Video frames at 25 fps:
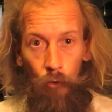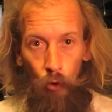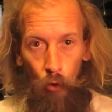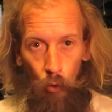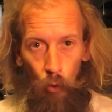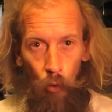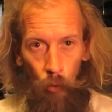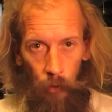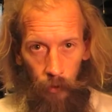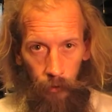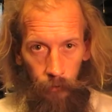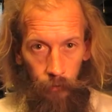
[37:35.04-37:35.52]

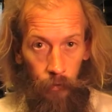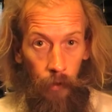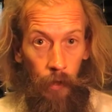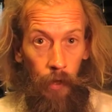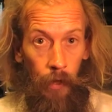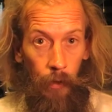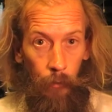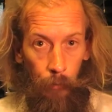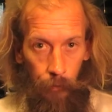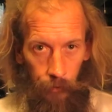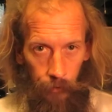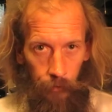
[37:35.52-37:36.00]
always
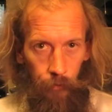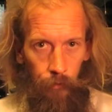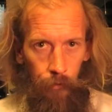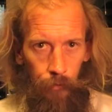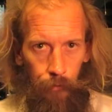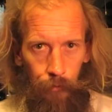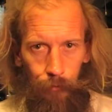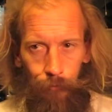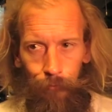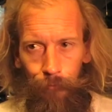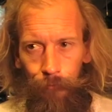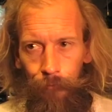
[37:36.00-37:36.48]
there with
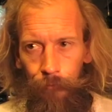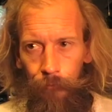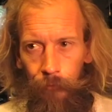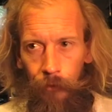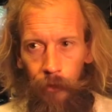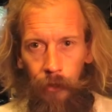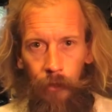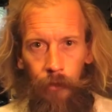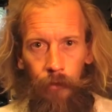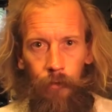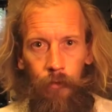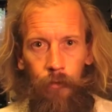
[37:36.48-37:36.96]
you,
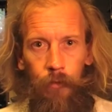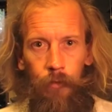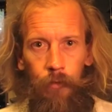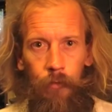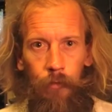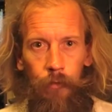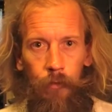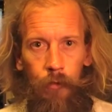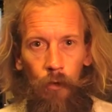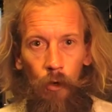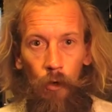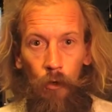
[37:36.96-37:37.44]
right?
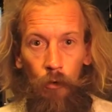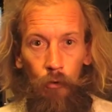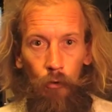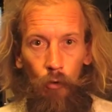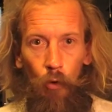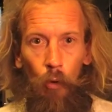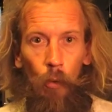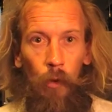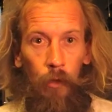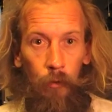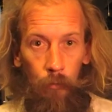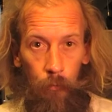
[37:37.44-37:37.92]
God's
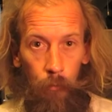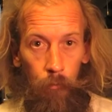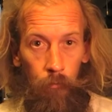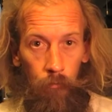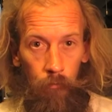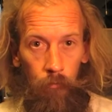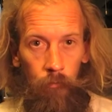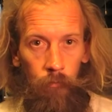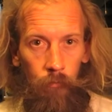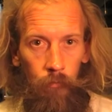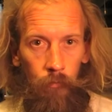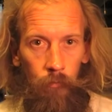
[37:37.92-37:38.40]
always
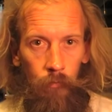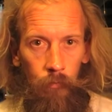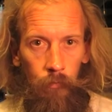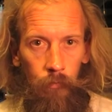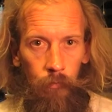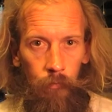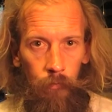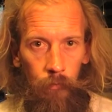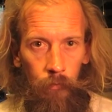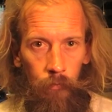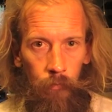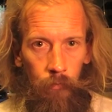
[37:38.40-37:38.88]

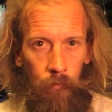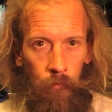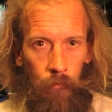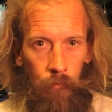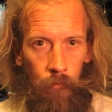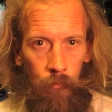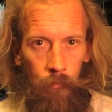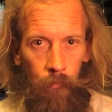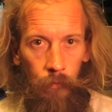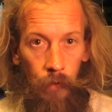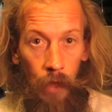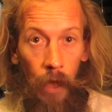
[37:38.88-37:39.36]

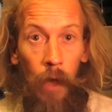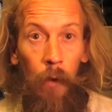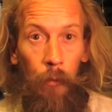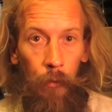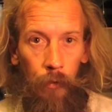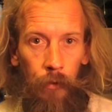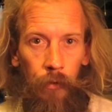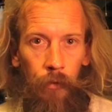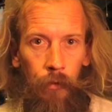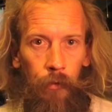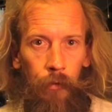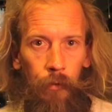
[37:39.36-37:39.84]
there
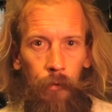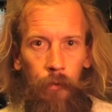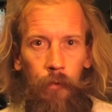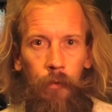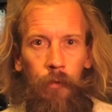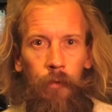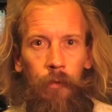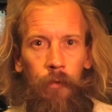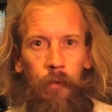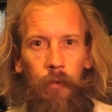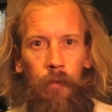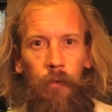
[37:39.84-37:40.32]
with you.
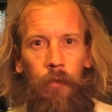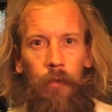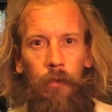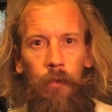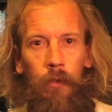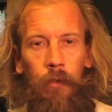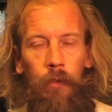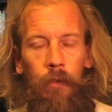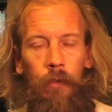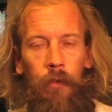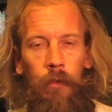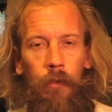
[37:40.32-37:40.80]

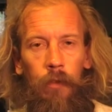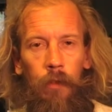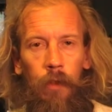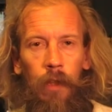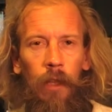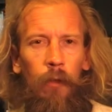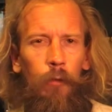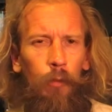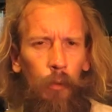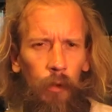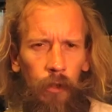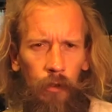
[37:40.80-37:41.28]

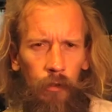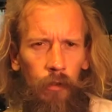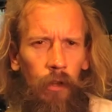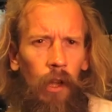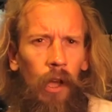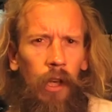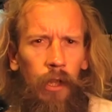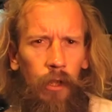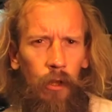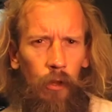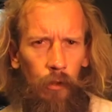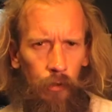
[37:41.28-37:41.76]
That's what it's
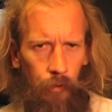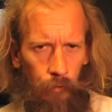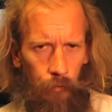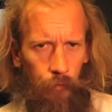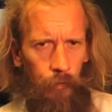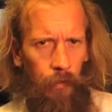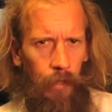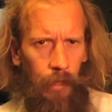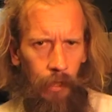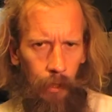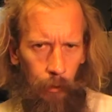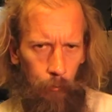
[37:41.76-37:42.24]
like on the
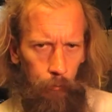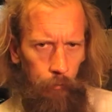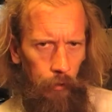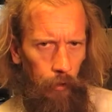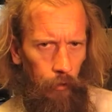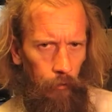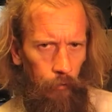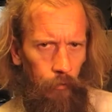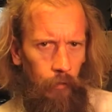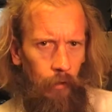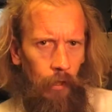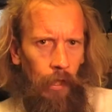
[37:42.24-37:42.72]
feeling, but
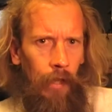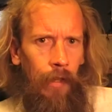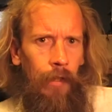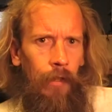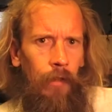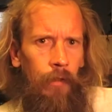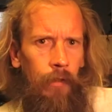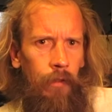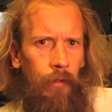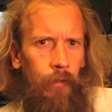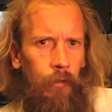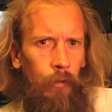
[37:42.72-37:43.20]
it's like
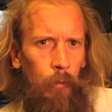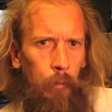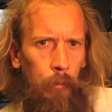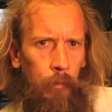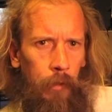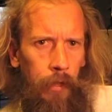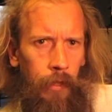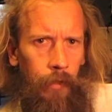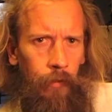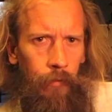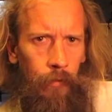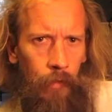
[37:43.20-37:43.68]

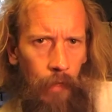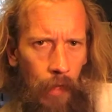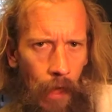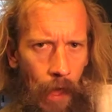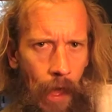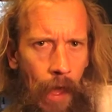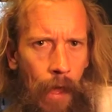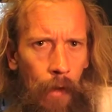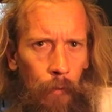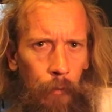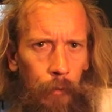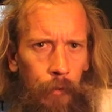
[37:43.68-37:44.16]
somebody's
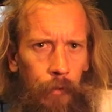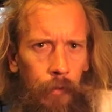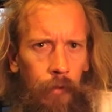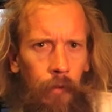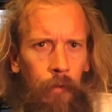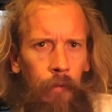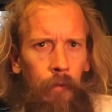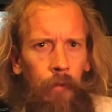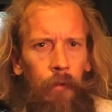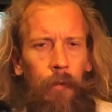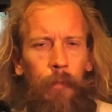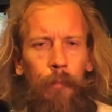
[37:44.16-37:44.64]
there with
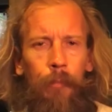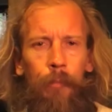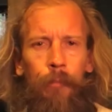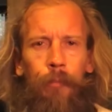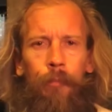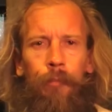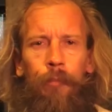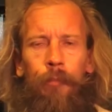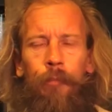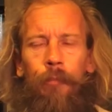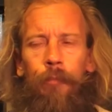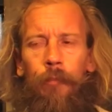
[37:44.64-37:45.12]
you.
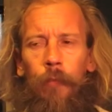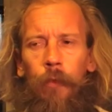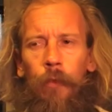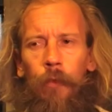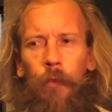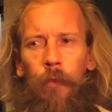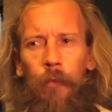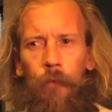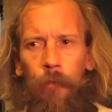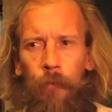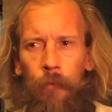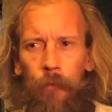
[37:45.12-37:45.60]
You
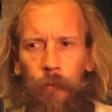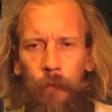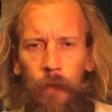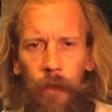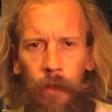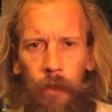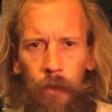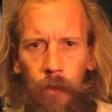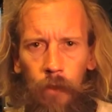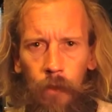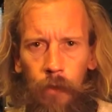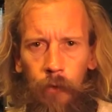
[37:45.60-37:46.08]
can
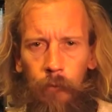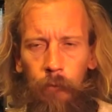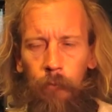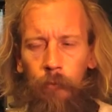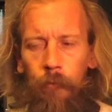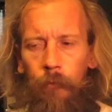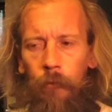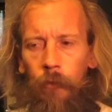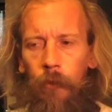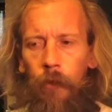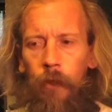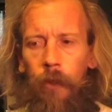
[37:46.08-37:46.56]
feel them,
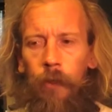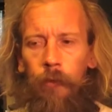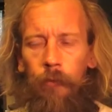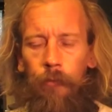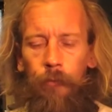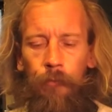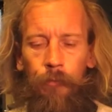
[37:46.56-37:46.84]
right?